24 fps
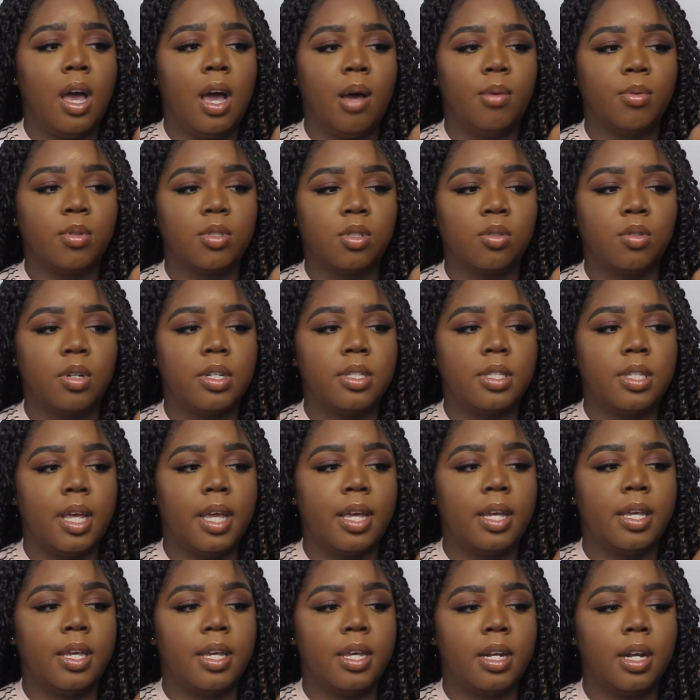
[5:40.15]
I'm just going to
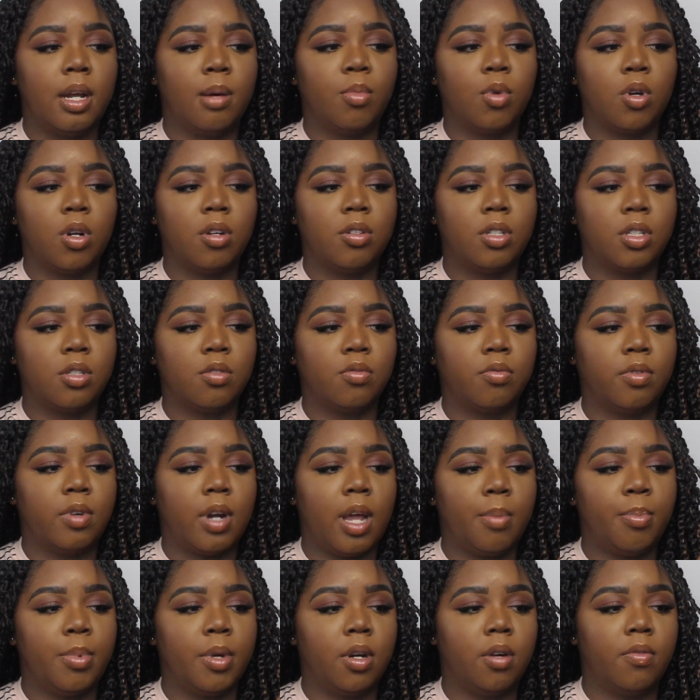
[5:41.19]
take it. I'm going to just
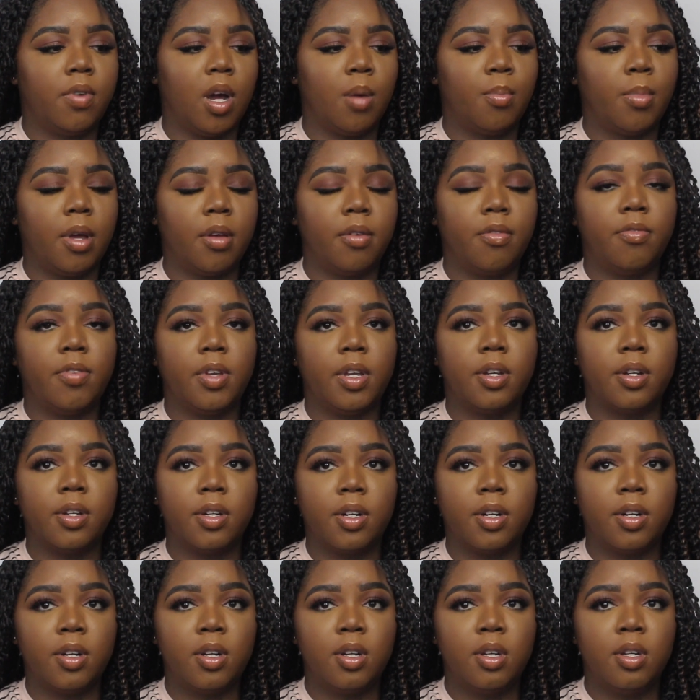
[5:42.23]
wrap it around my
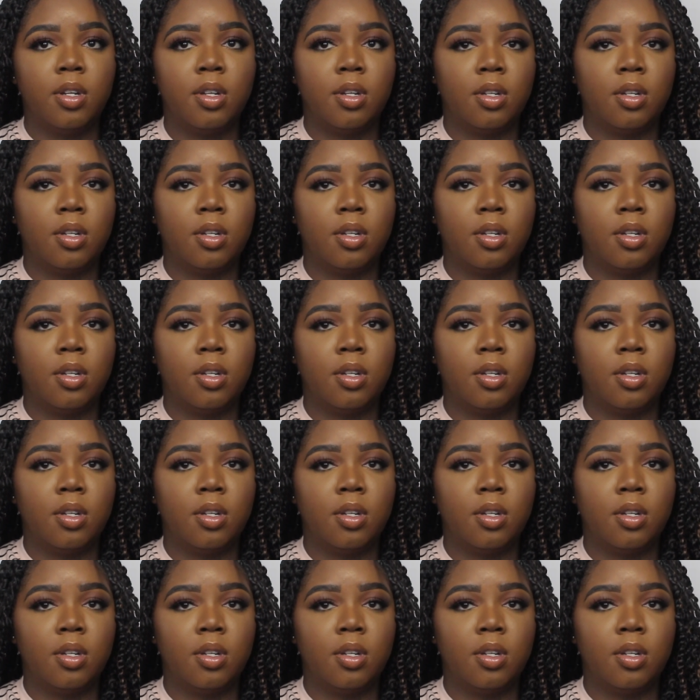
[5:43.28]
finger